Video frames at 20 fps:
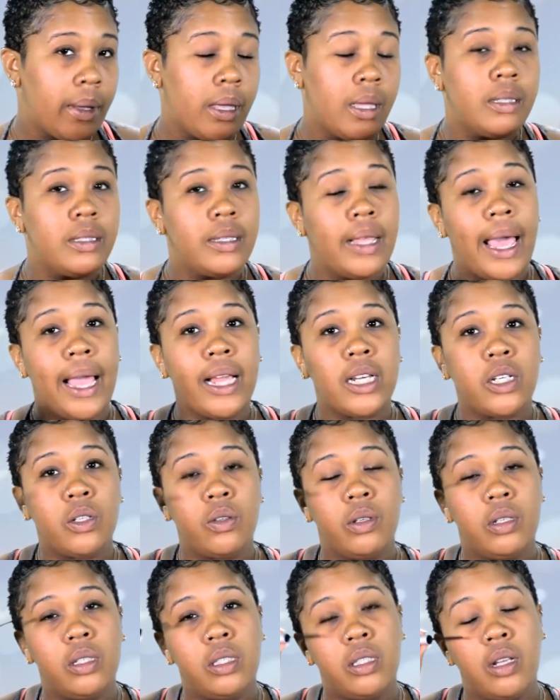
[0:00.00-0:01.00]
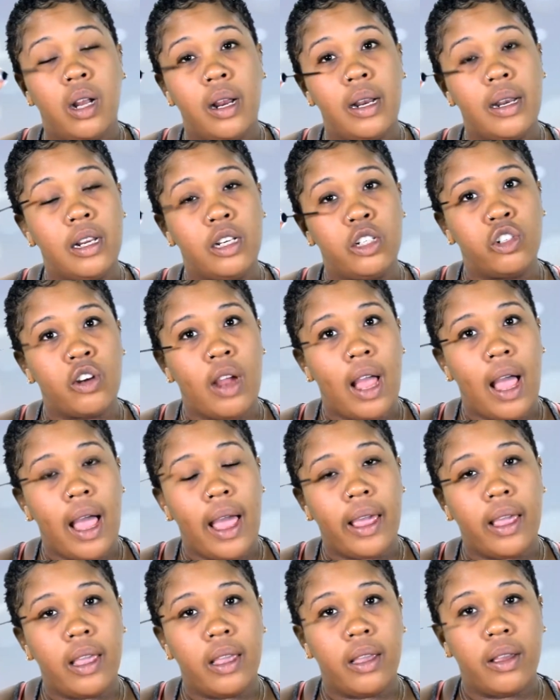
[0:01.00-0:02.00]
It's actually starting to
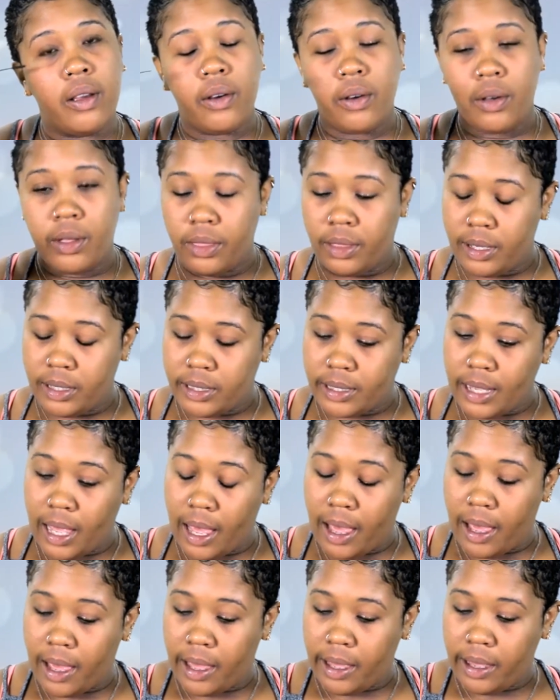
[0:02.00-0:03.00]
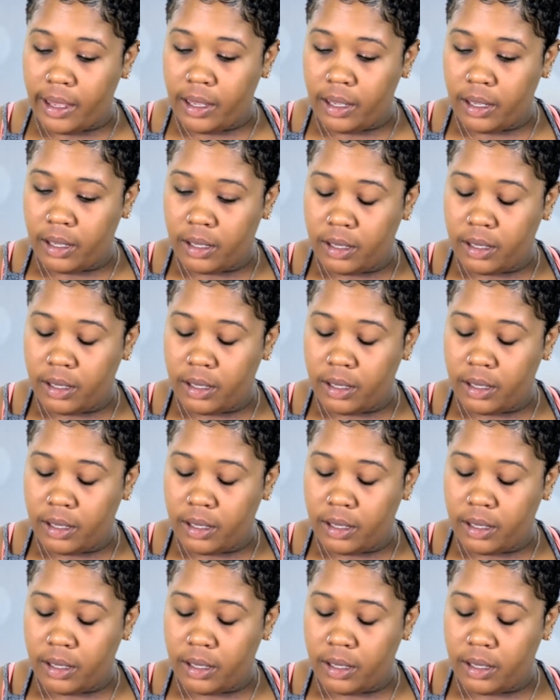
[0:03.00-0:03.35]
dry on this eye.